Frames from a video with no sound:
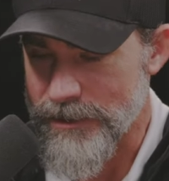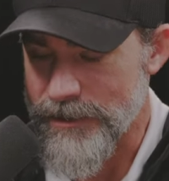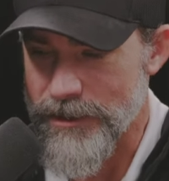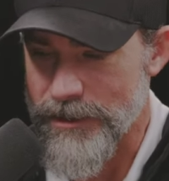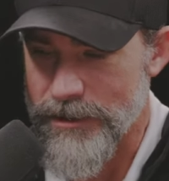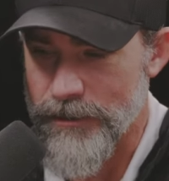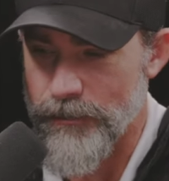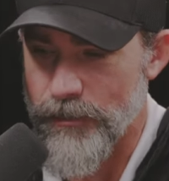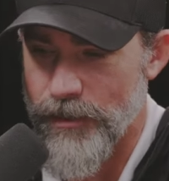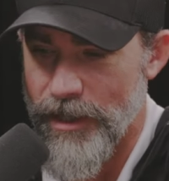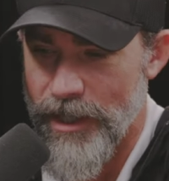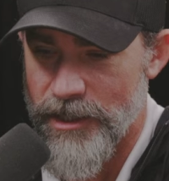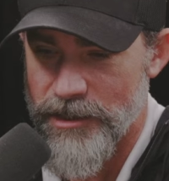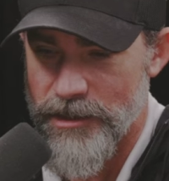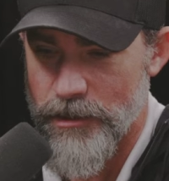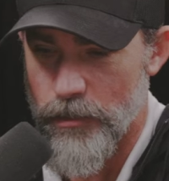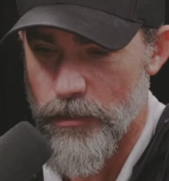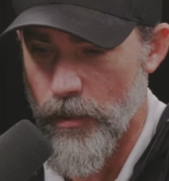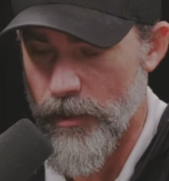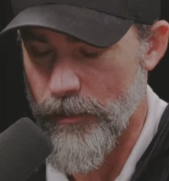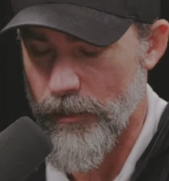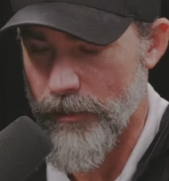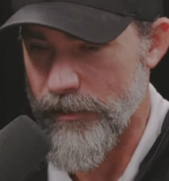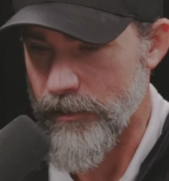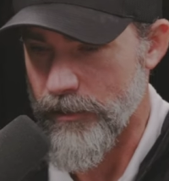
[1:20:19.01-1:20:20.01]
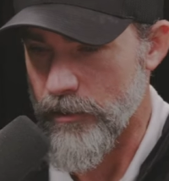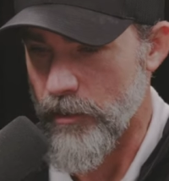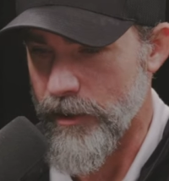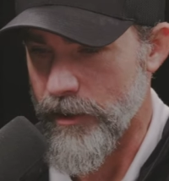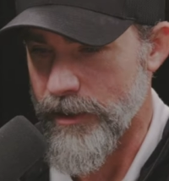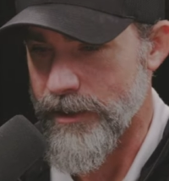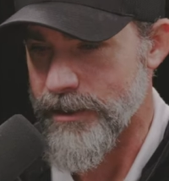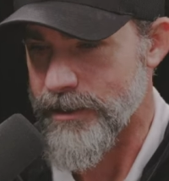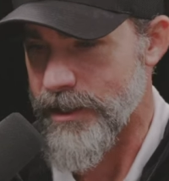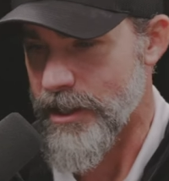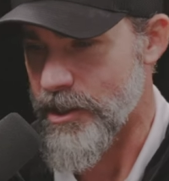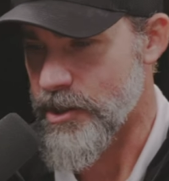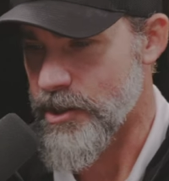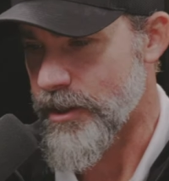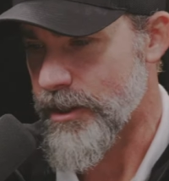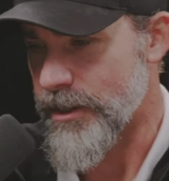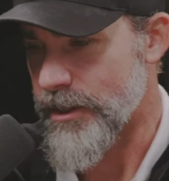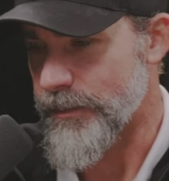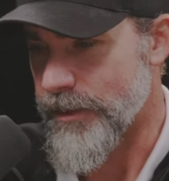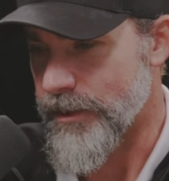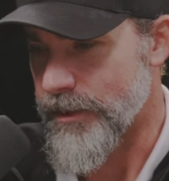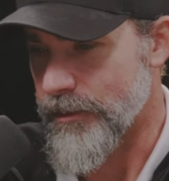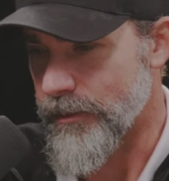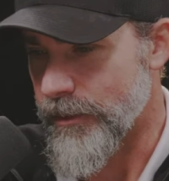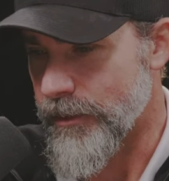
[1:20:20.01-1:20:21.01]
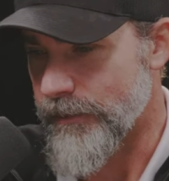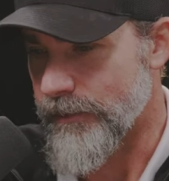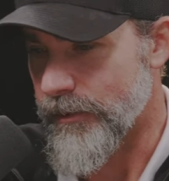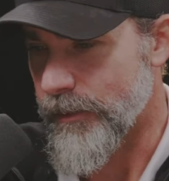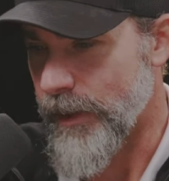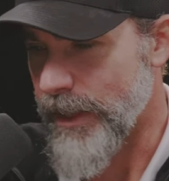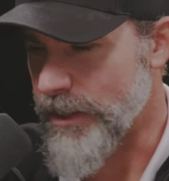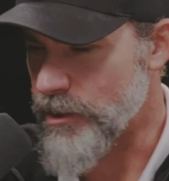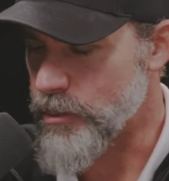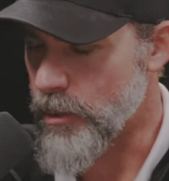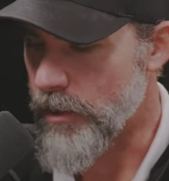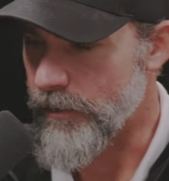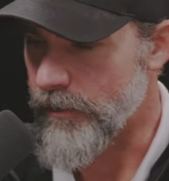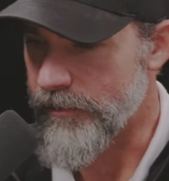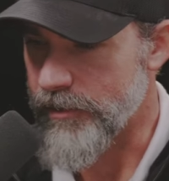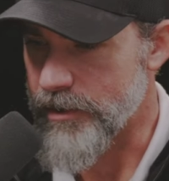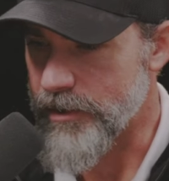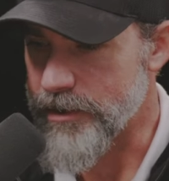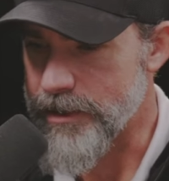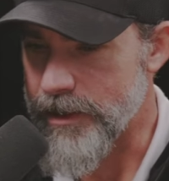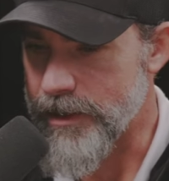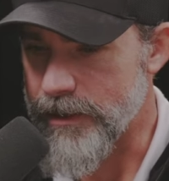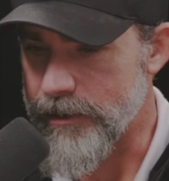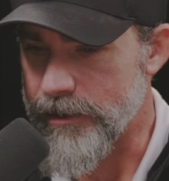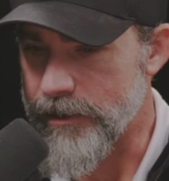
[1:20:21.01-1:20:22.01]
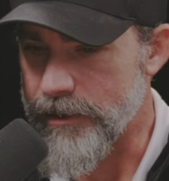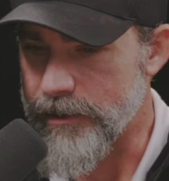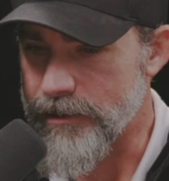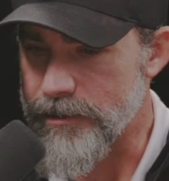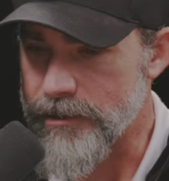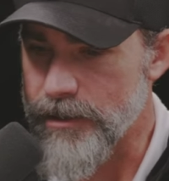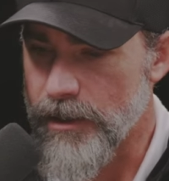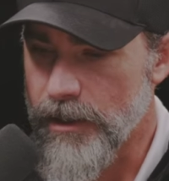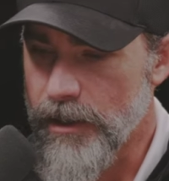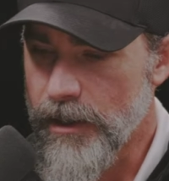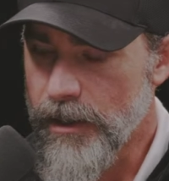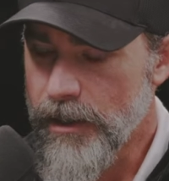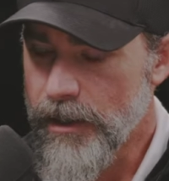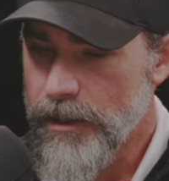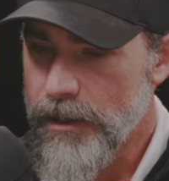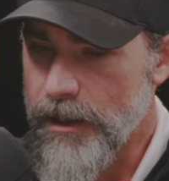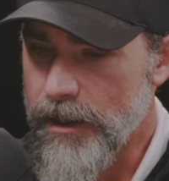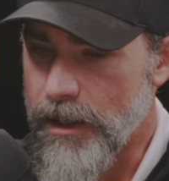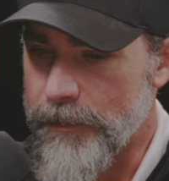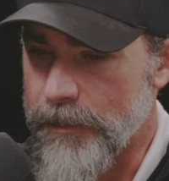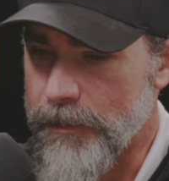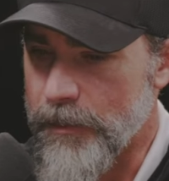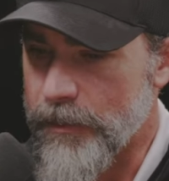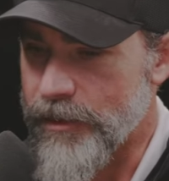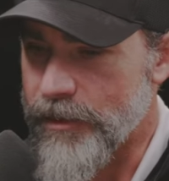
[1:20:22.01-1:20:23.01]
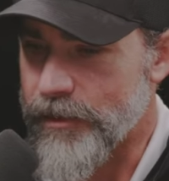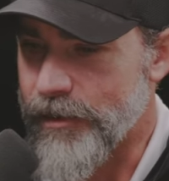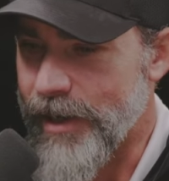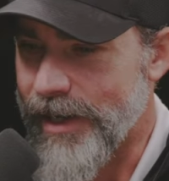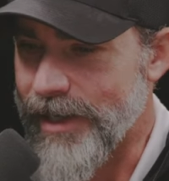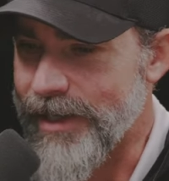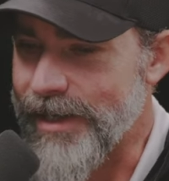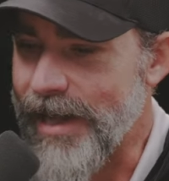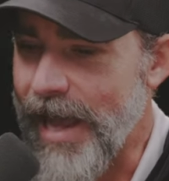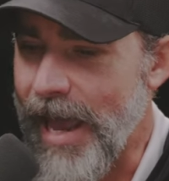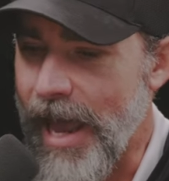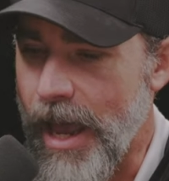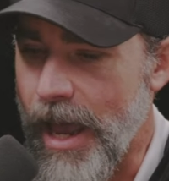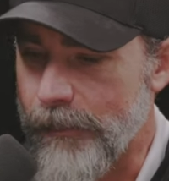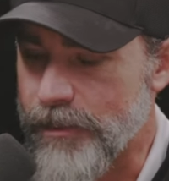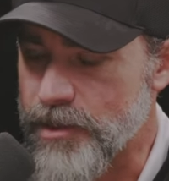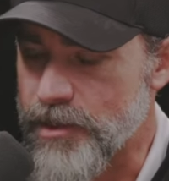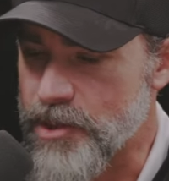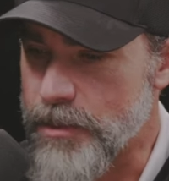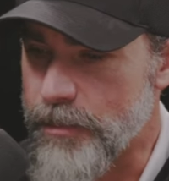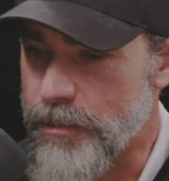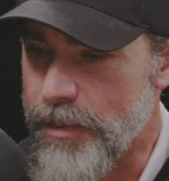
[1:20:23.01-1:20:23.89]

system. We actually work with an organization that's been doing it for like 12, 13 years. Um, and we created Apogee